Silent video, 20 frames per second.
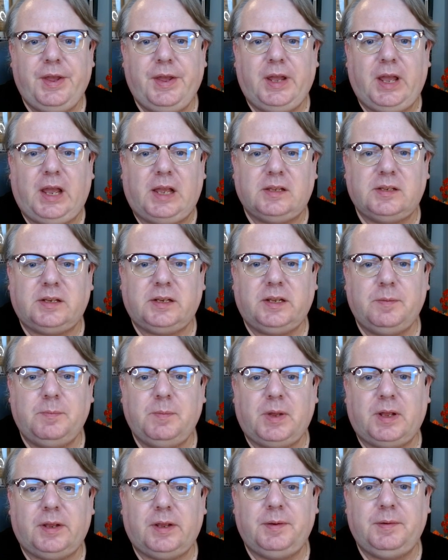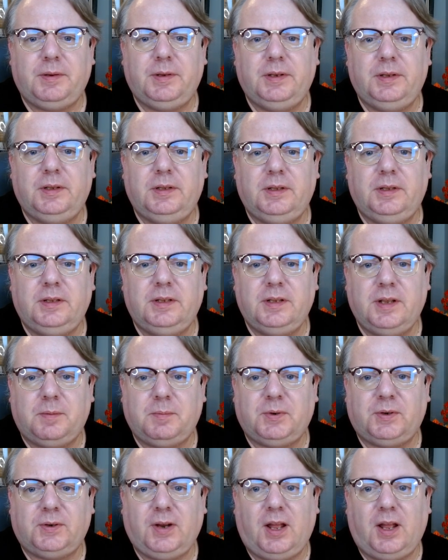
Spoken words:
as the combined number